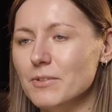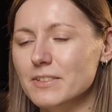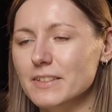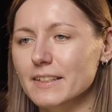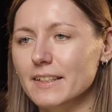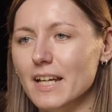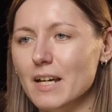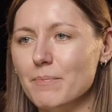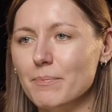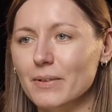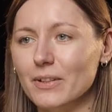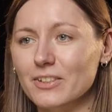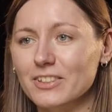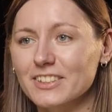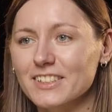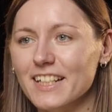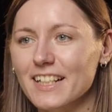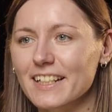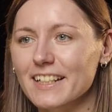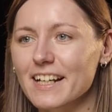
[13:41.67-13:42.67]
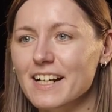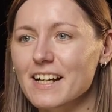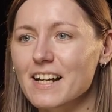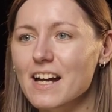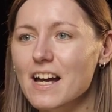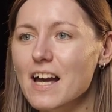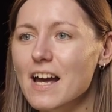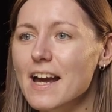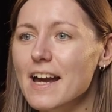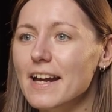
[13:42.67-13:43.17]
at a music camp in
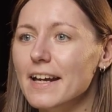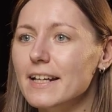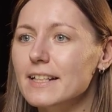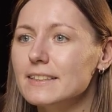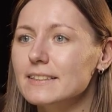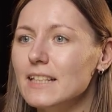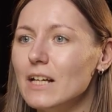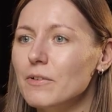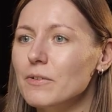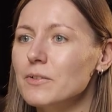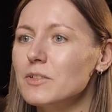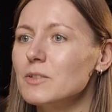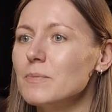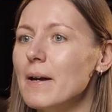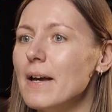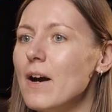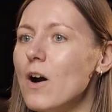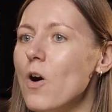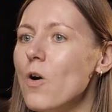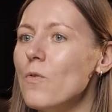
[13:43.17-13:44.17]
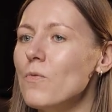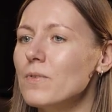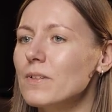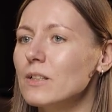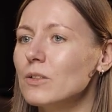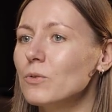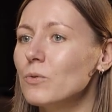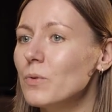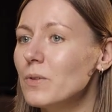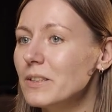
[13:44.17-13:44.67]
Australia, is now used by
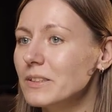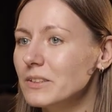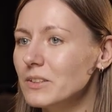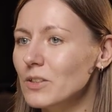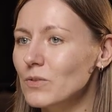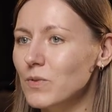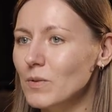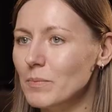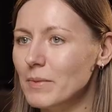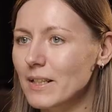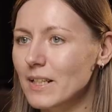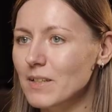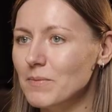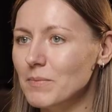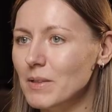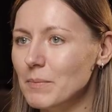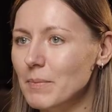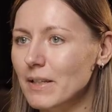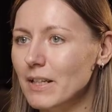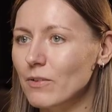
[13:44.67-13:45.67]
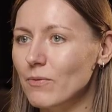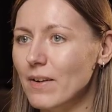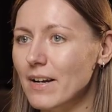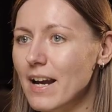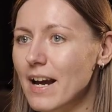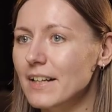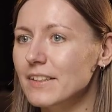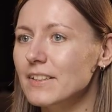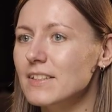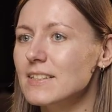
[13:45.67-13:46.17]
over 250,000 people in
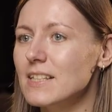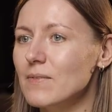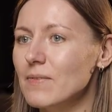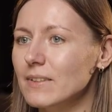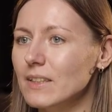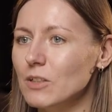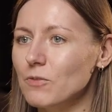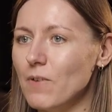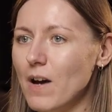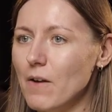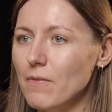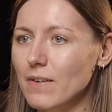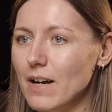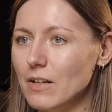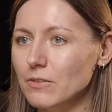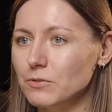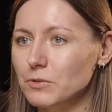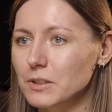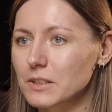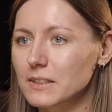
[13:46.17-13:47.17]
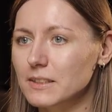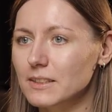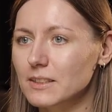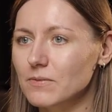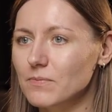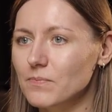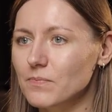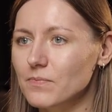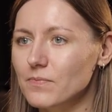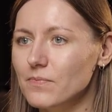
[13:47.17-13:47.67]
175 countries.
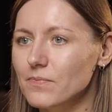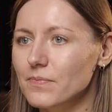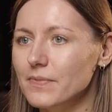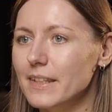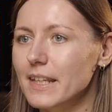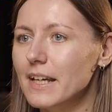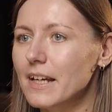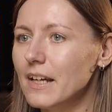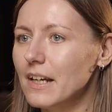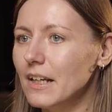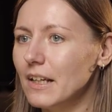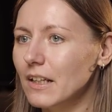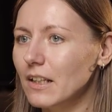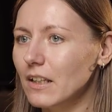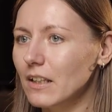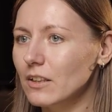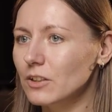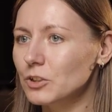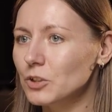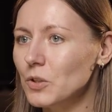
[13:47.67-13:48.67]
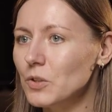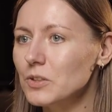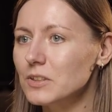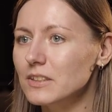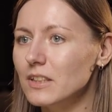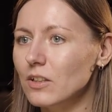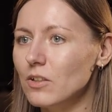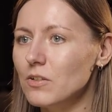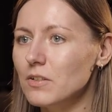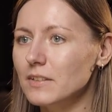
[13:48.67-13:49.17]

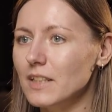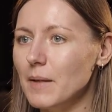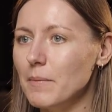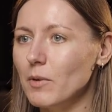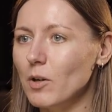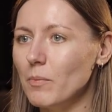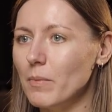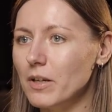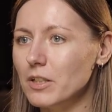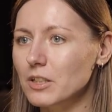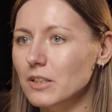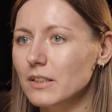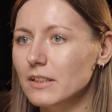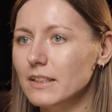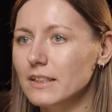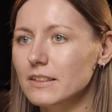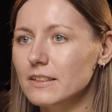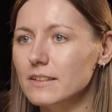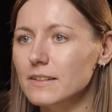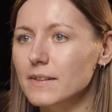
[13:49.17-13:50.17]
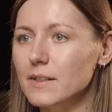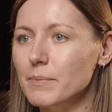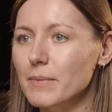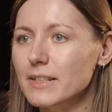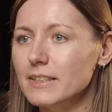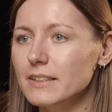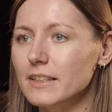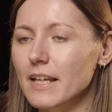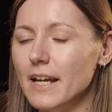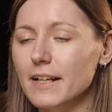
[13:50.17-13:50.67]
JAWS, the longtime commercial leader,
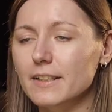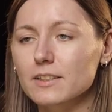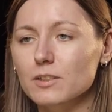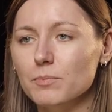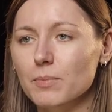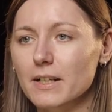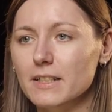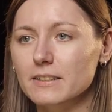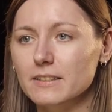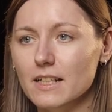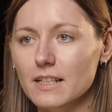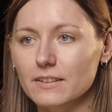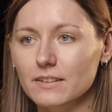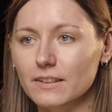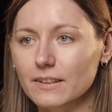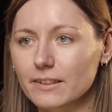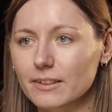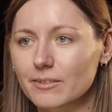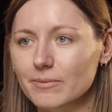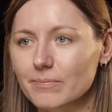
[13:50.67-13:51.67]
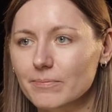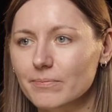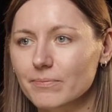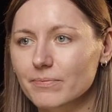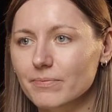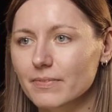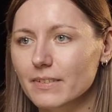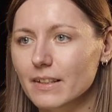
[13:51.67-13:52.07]
remains the enterprise standard.